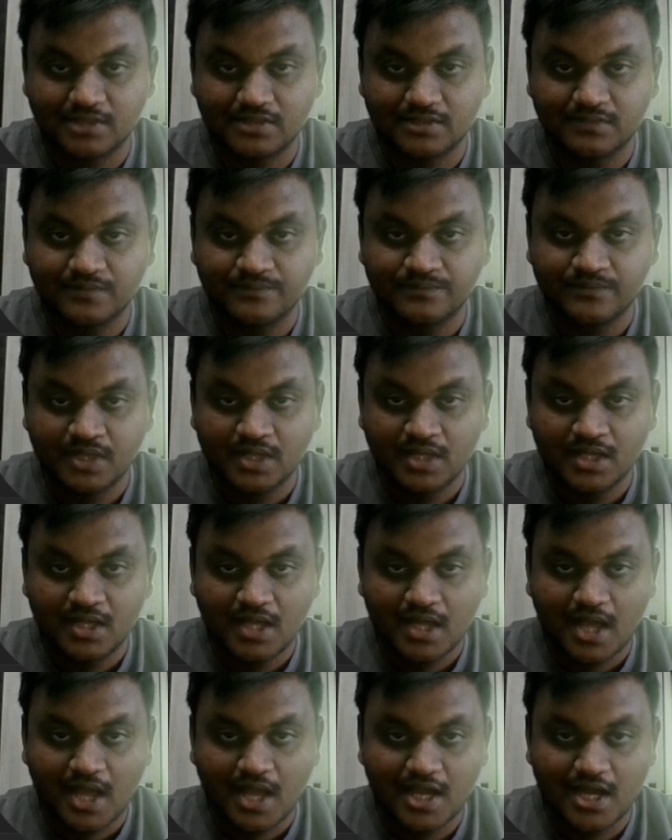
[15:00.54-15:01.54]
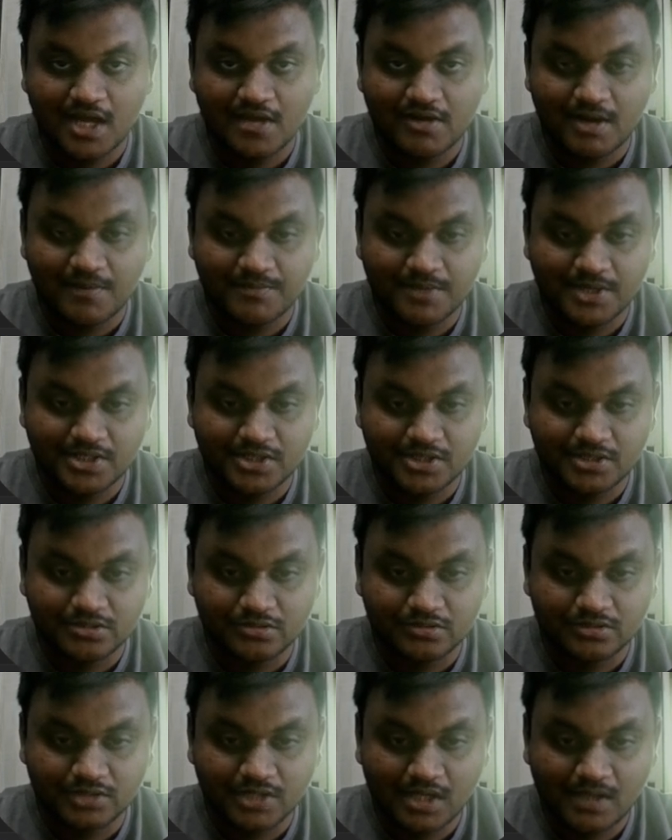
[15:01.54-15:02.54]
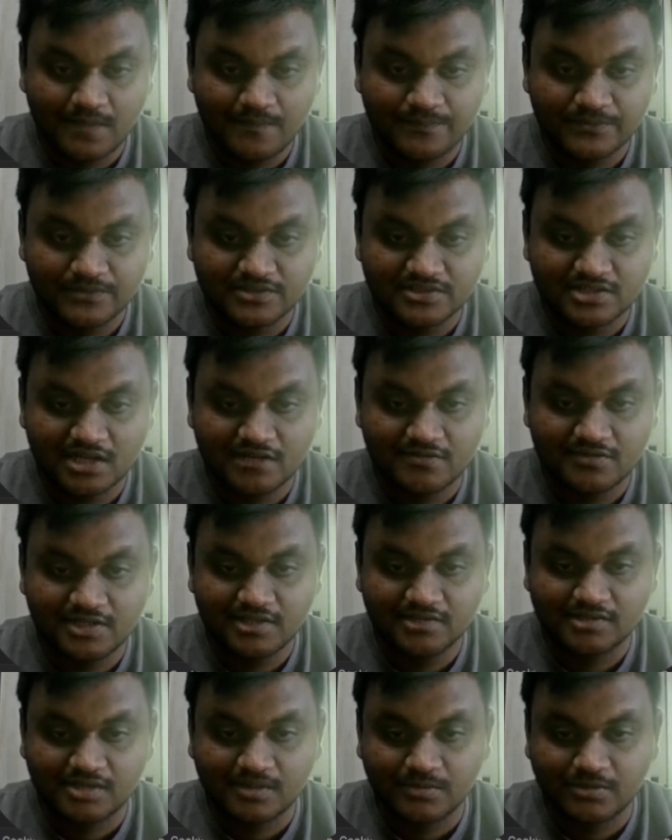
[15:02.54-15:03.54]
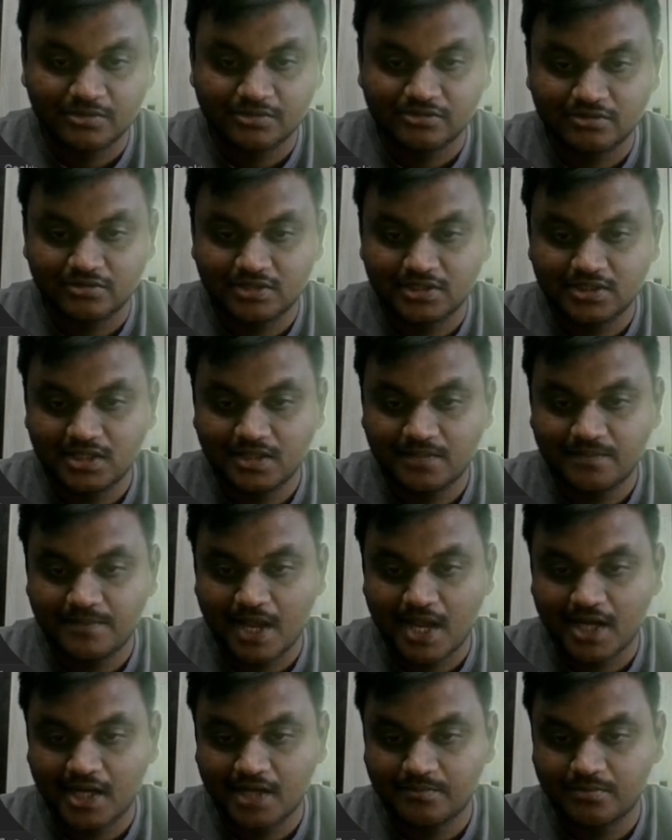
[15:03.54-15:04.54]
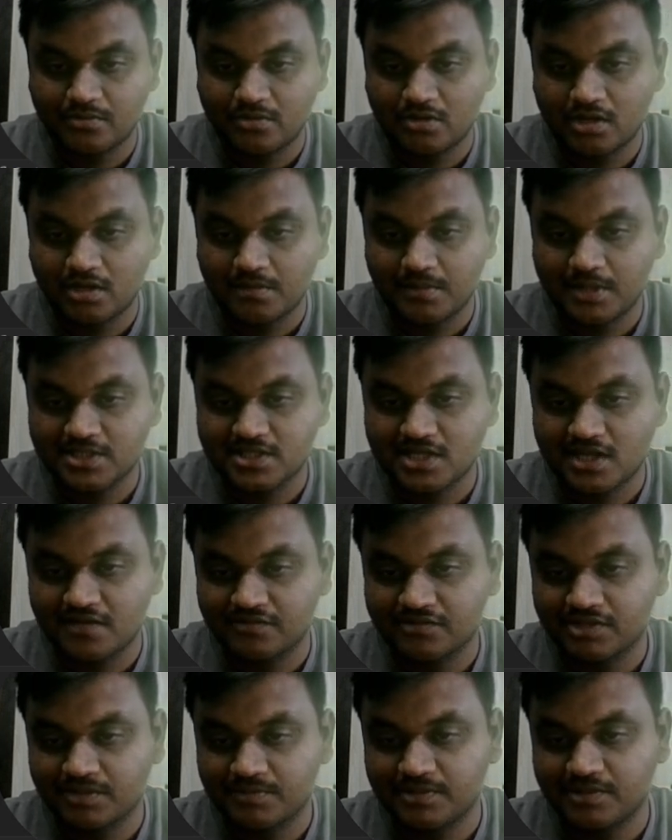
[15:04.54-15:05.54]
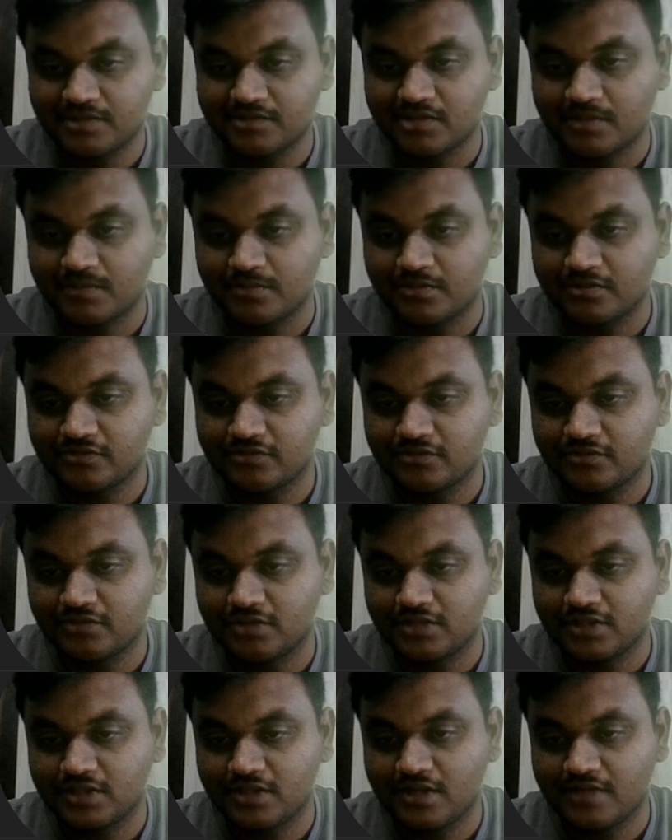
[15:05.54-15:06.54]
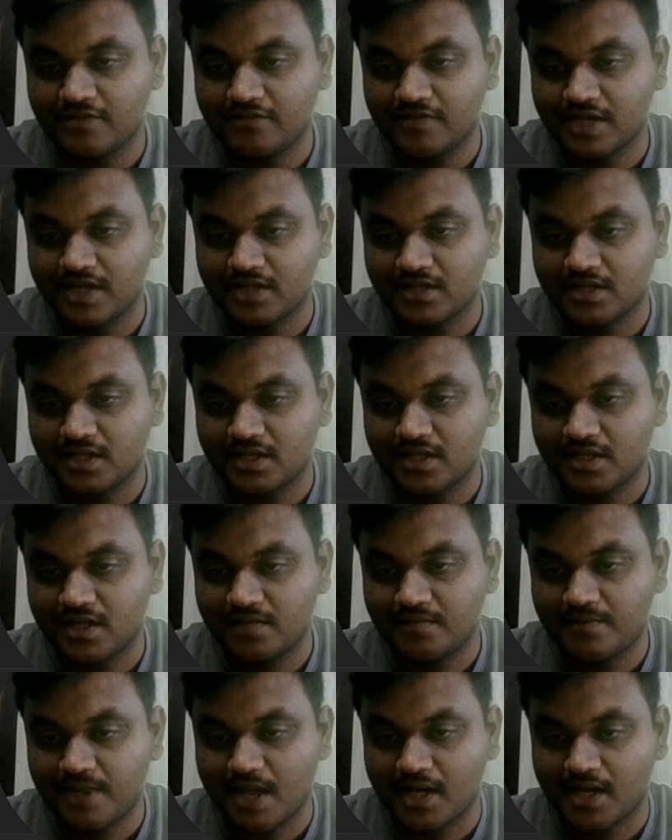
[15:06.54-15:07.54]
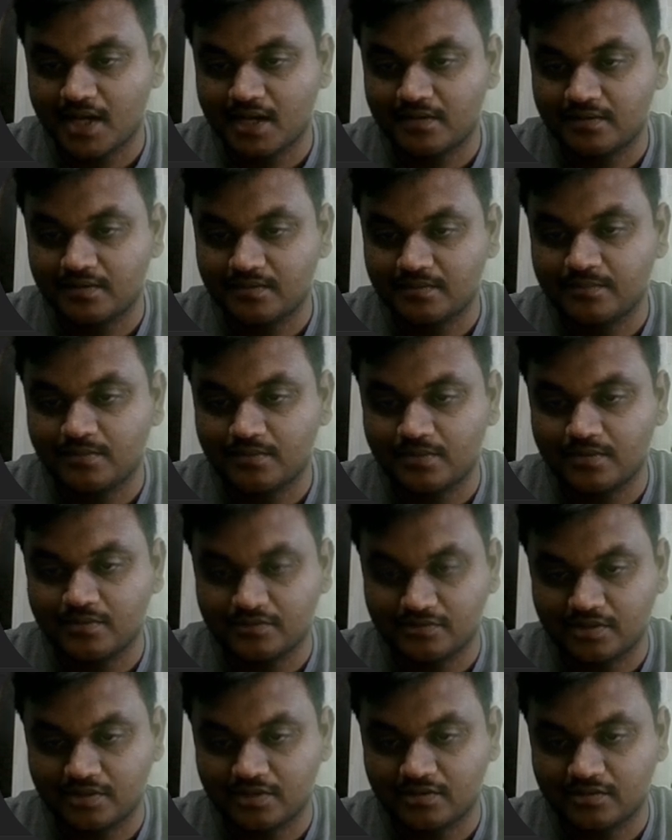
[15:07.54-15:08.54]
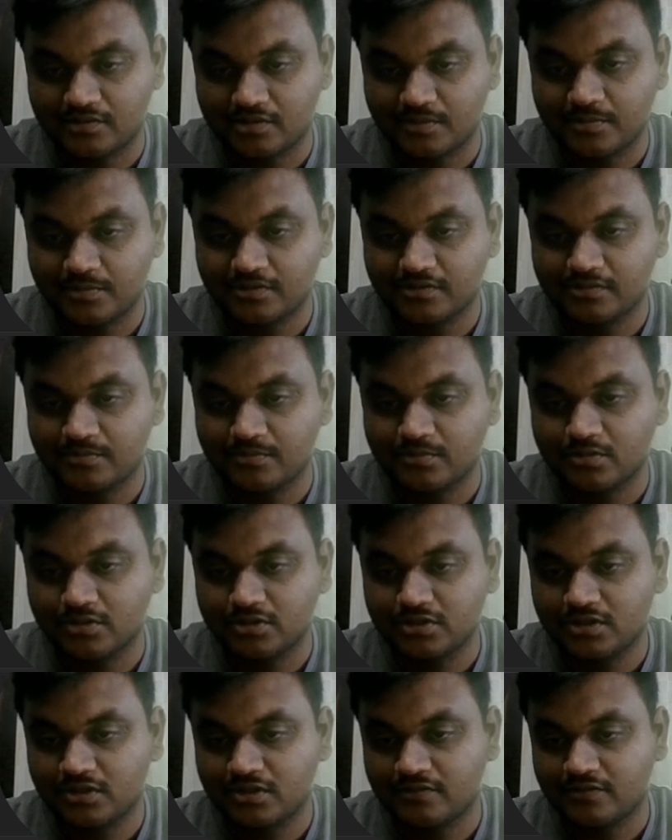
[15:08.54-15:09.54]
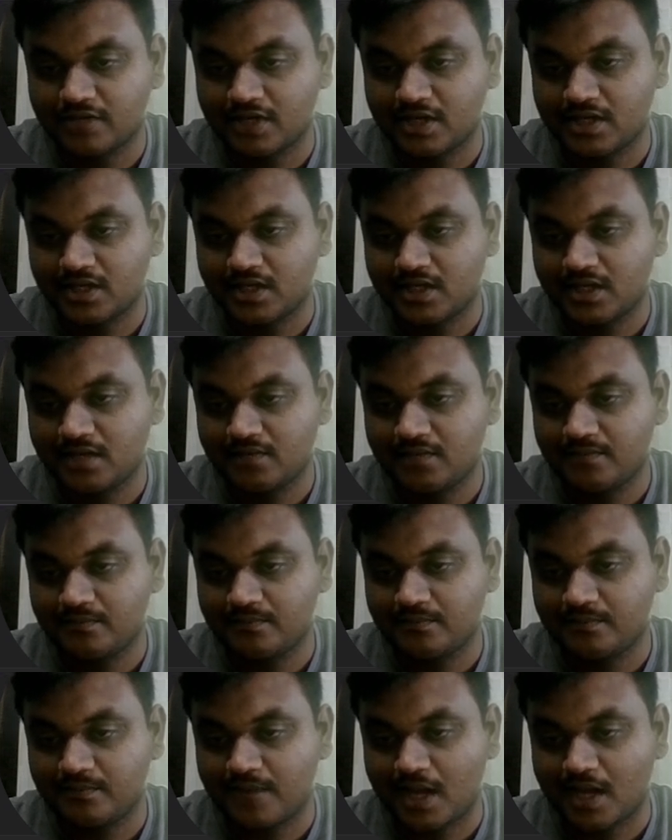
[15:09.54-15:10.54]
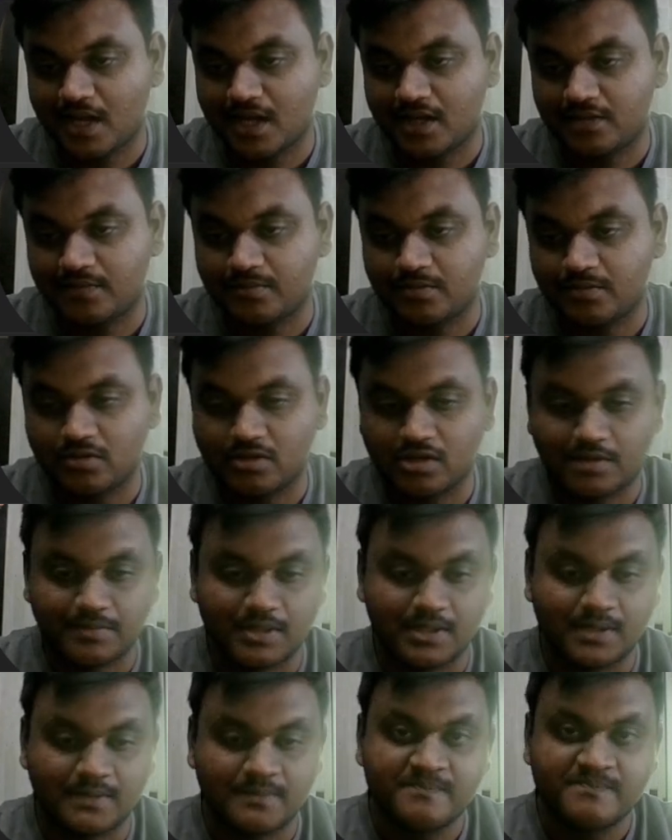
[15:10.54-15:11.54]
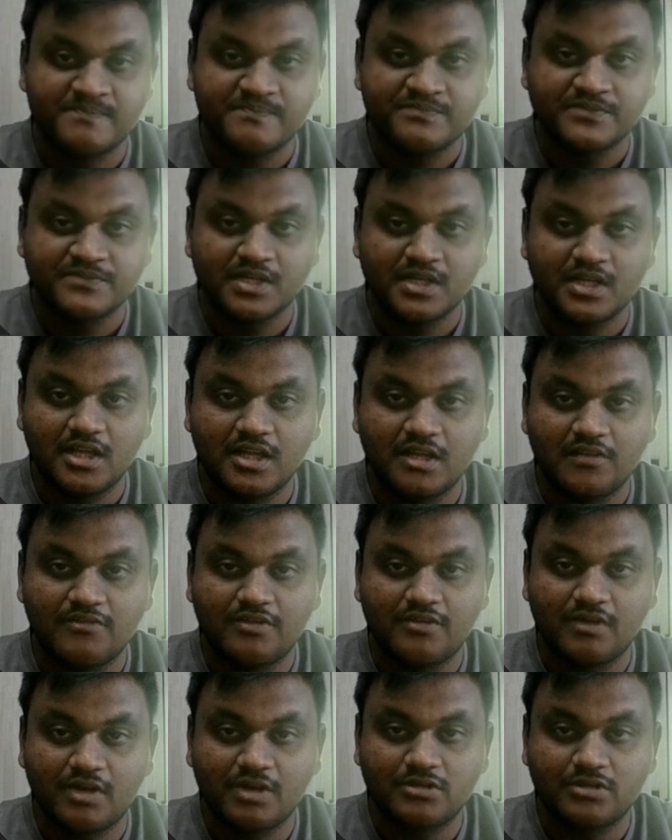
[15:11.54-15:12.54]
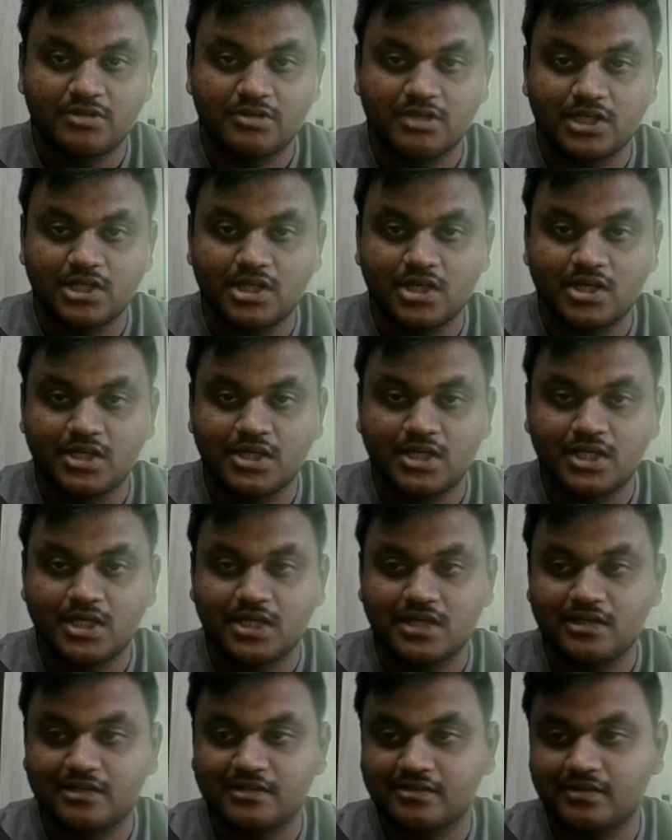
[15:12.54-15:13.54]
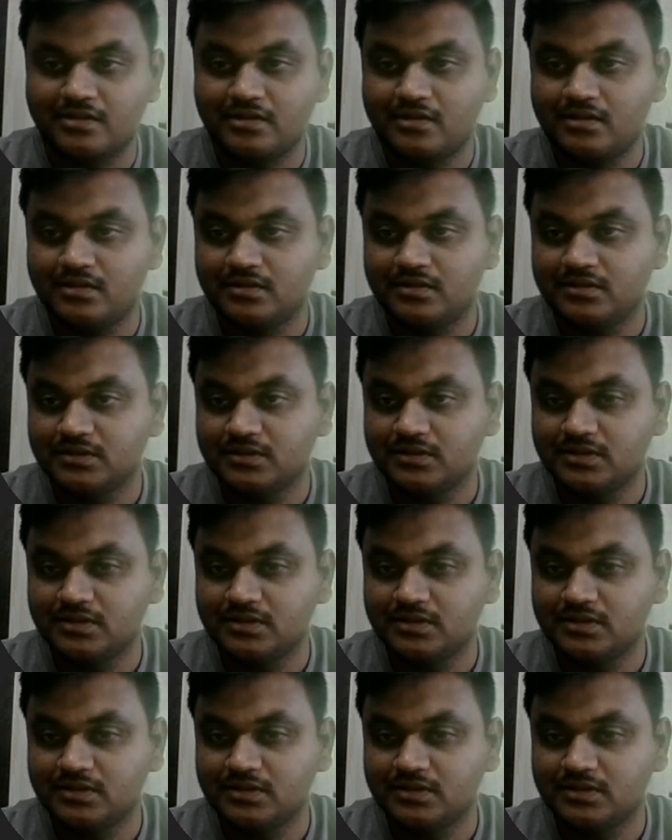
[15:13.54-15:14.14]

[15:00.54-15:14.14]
but I have updated to the Java is supports only the backend programming. JavaScript is supports only the front end and backend. Sorry, supports both front end and backend programming. If you want to click on here also,